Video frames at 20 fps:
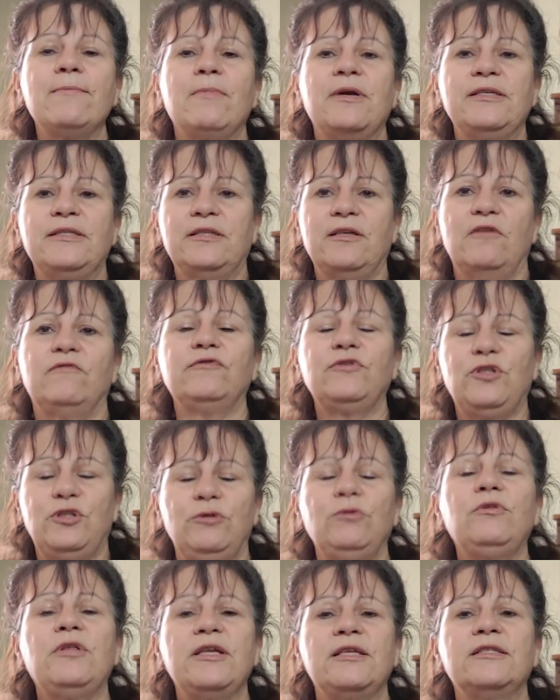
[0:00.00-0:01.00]
myself do
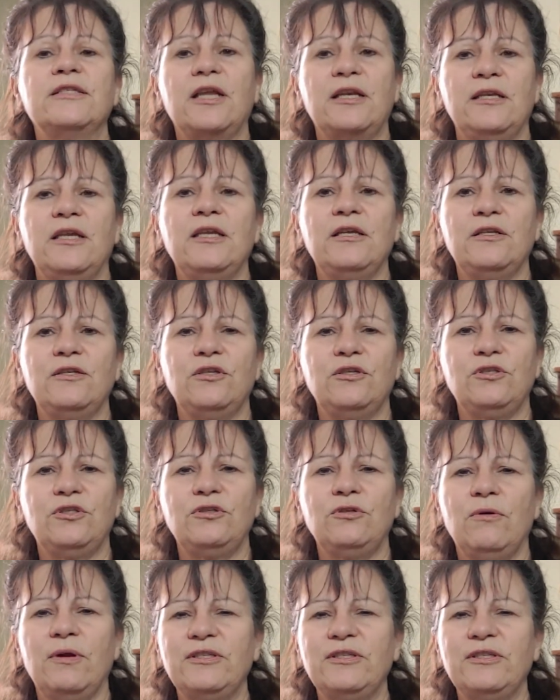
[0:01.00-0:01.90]
things I needed to do.